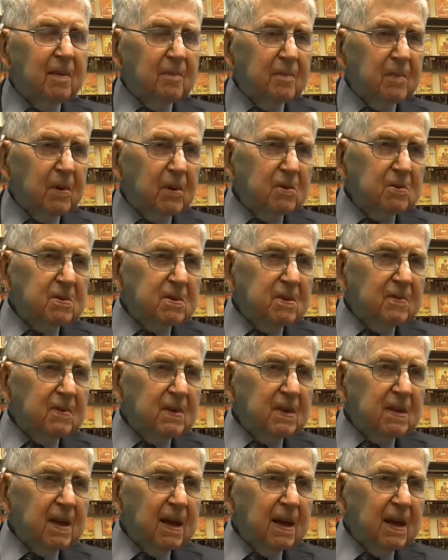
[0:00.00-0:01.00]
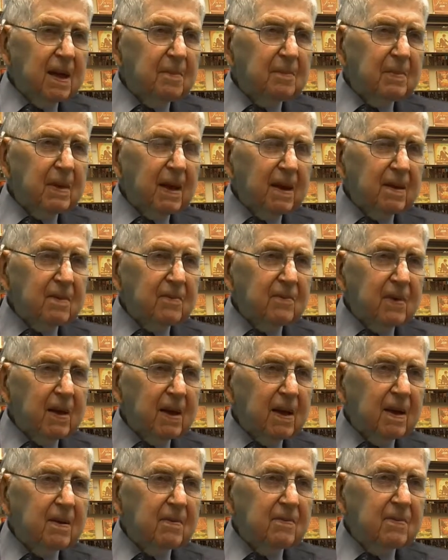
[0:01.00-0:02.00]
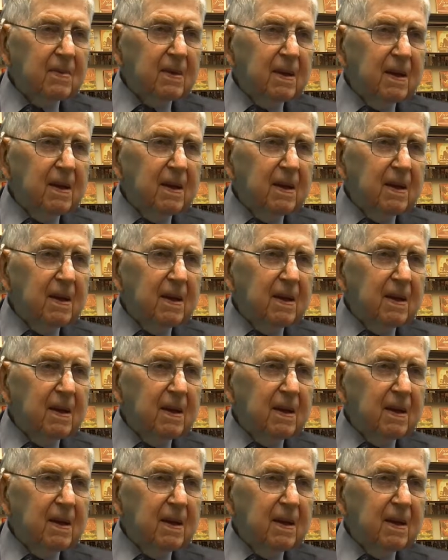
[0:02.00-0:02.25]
Most of the time that involved